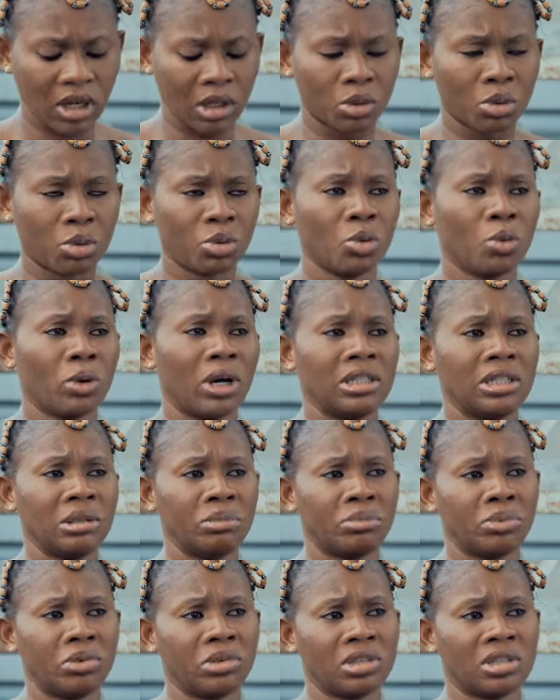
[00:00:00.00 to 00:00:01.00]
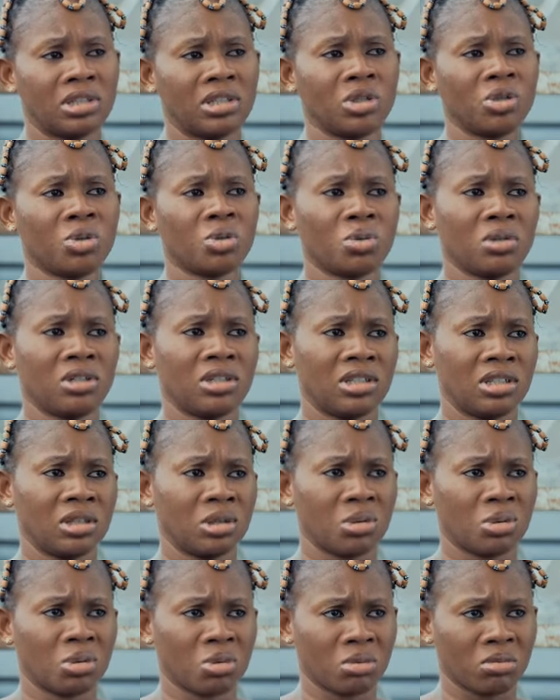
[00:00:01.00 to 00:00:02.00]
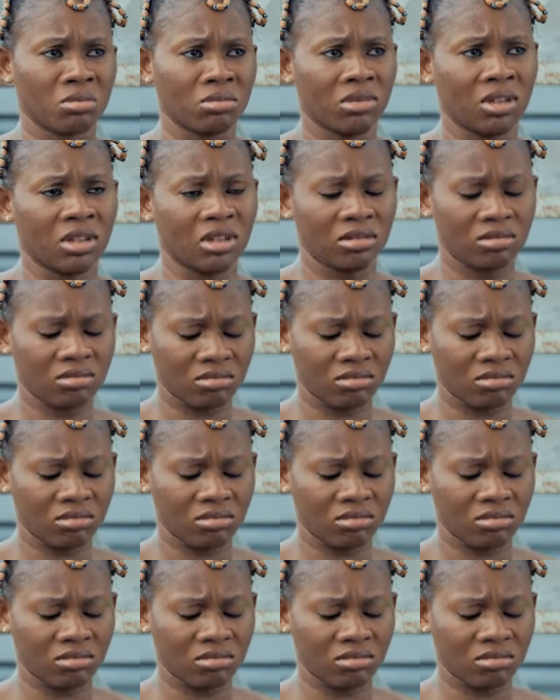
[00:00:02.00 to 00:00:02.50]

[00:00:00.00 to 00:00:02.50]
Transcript: I don't know why the prince is doing this to me.